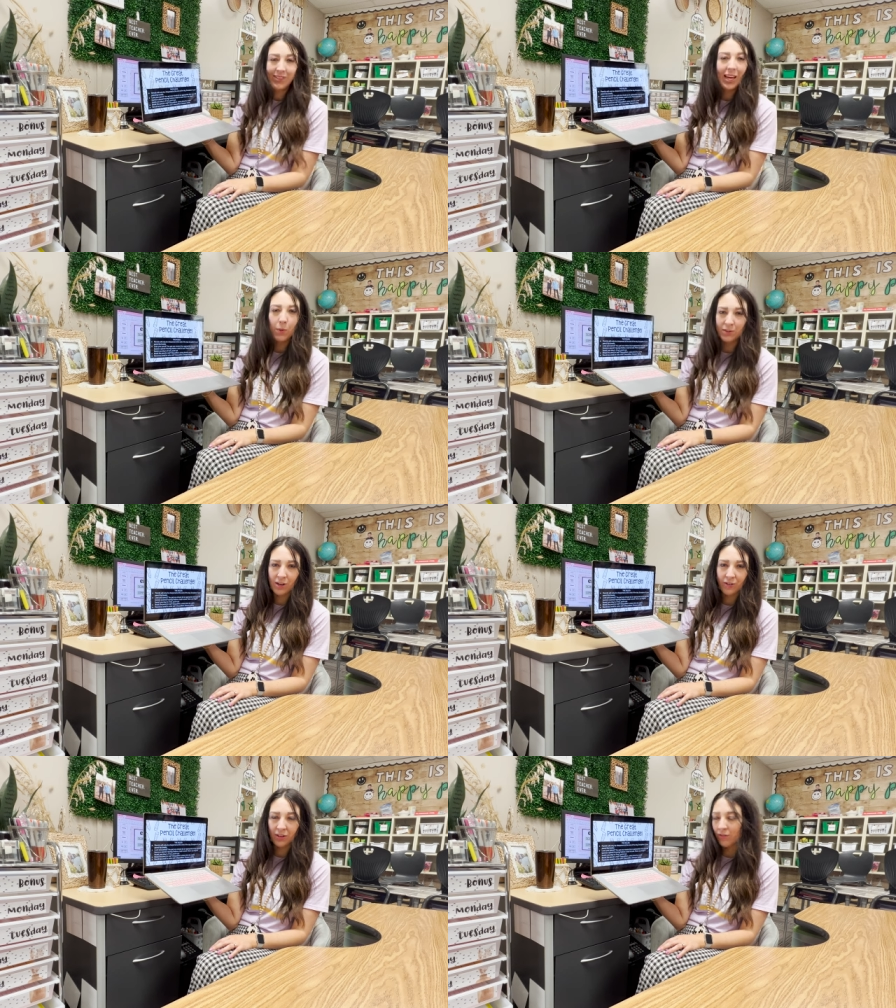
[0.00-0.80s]
it was
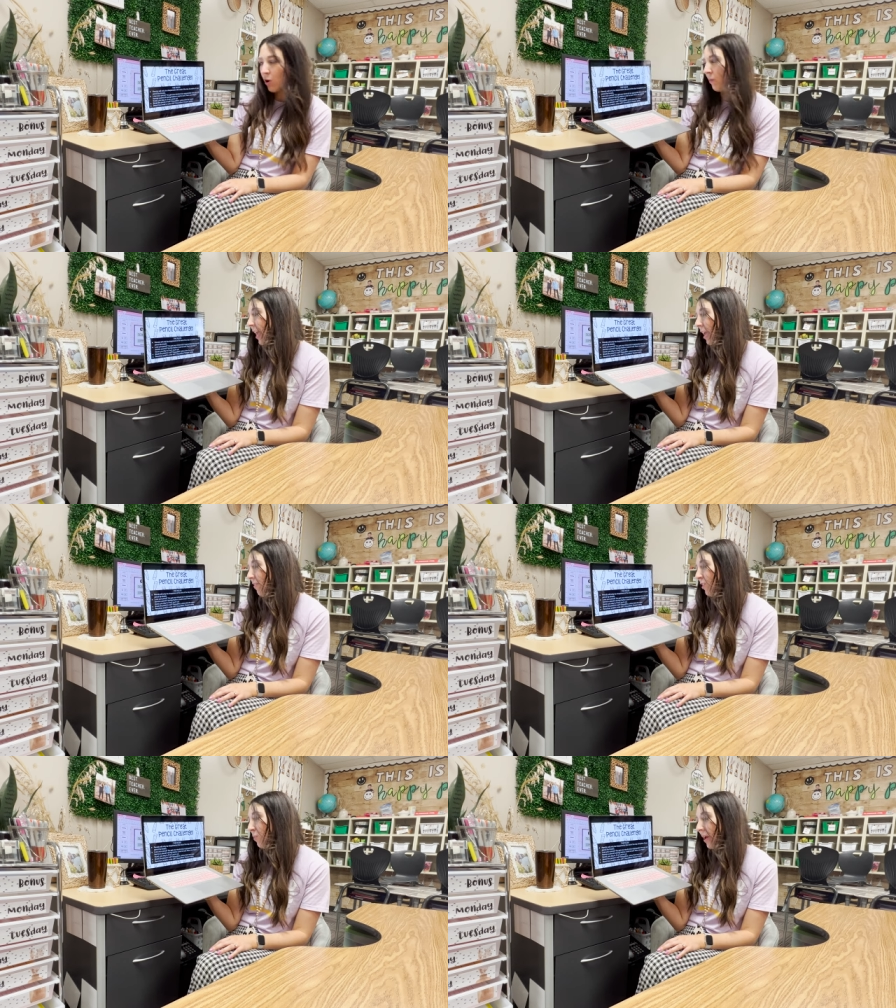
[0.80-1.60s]
not their fault.
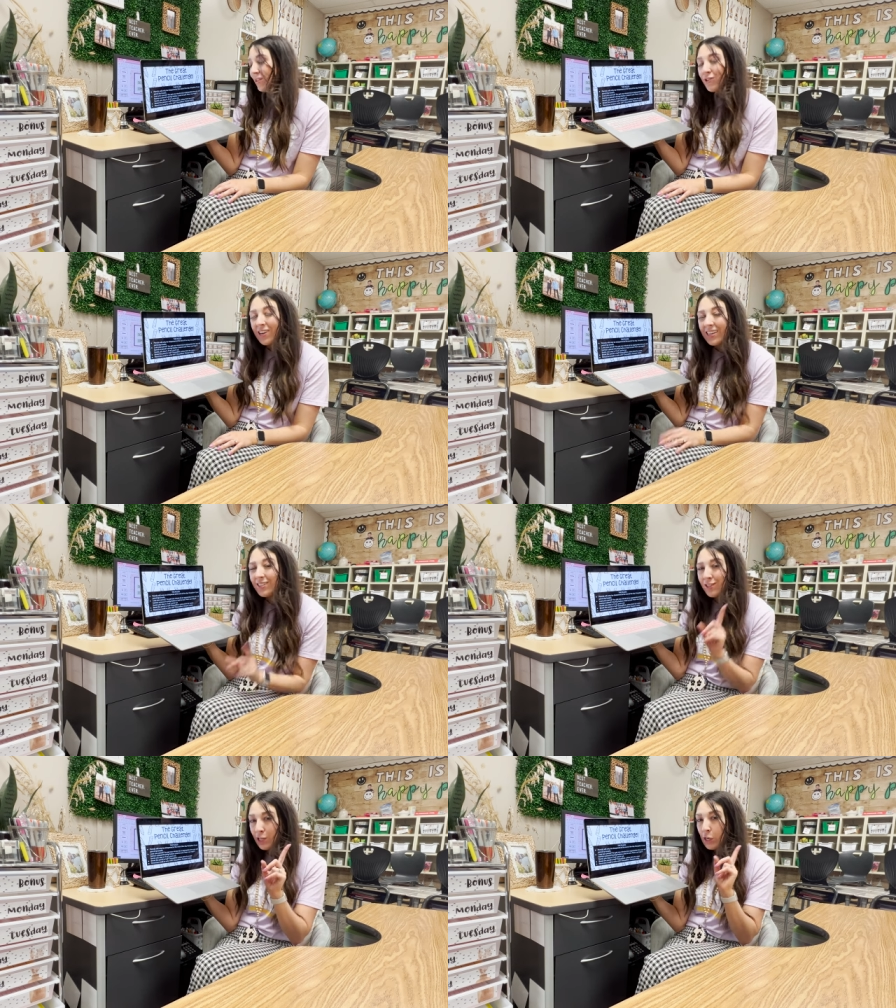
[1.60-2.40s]
If your pencil gets
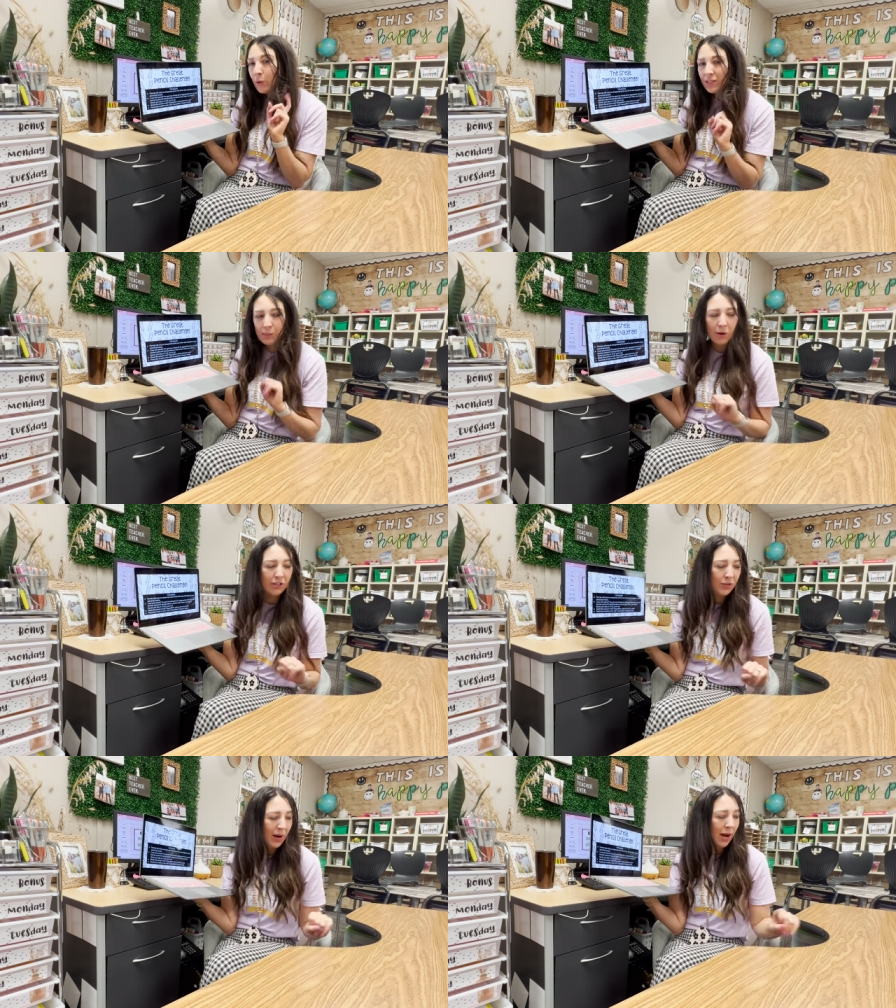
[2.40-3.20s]
too small
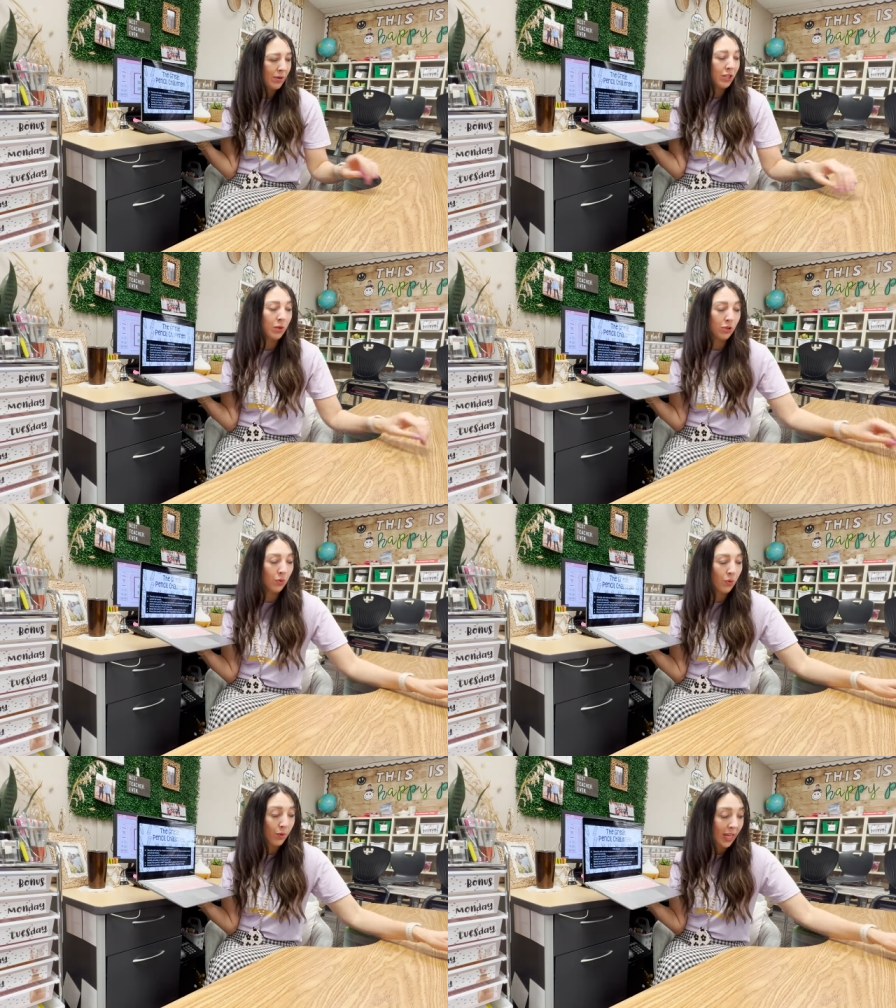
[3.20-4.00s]
to write with, which
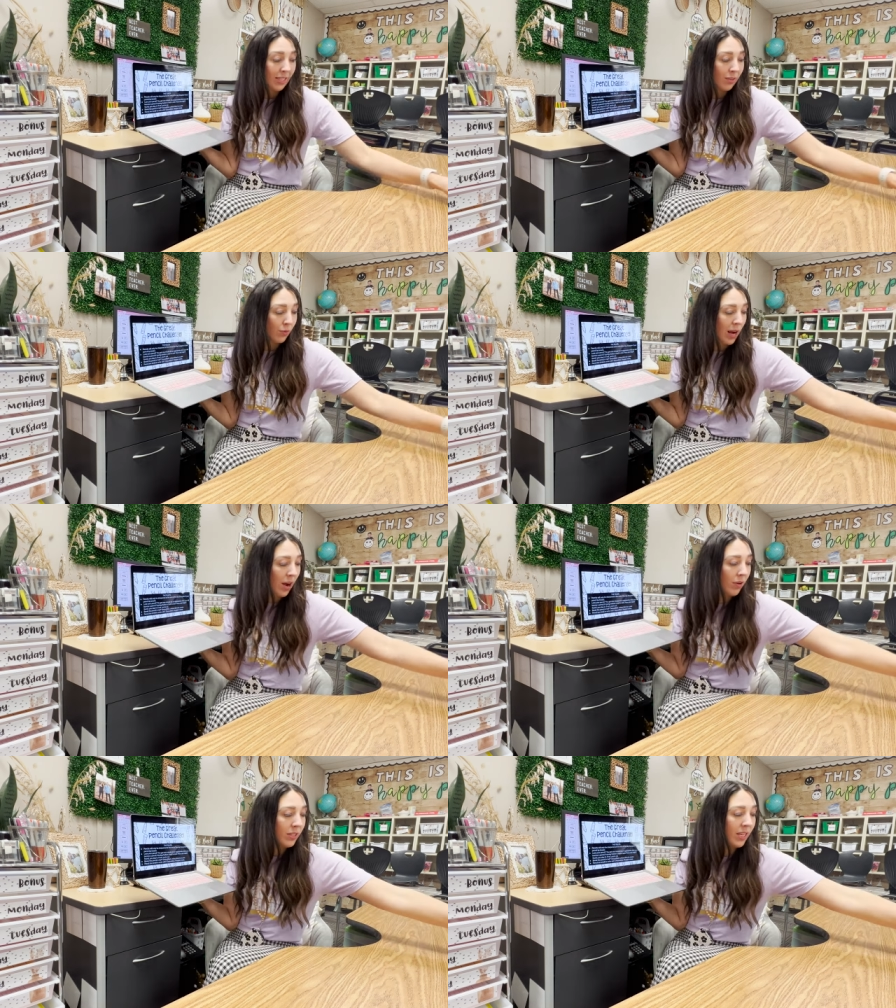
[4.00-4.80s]
this
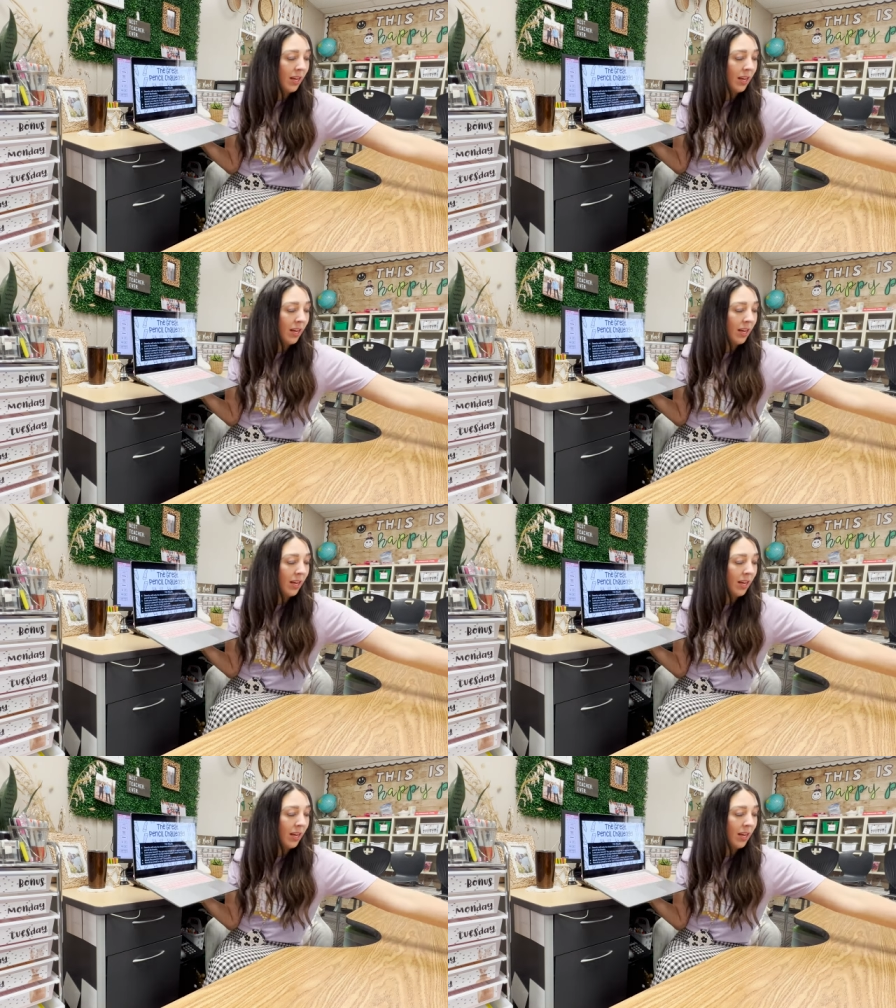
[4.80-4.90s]
round,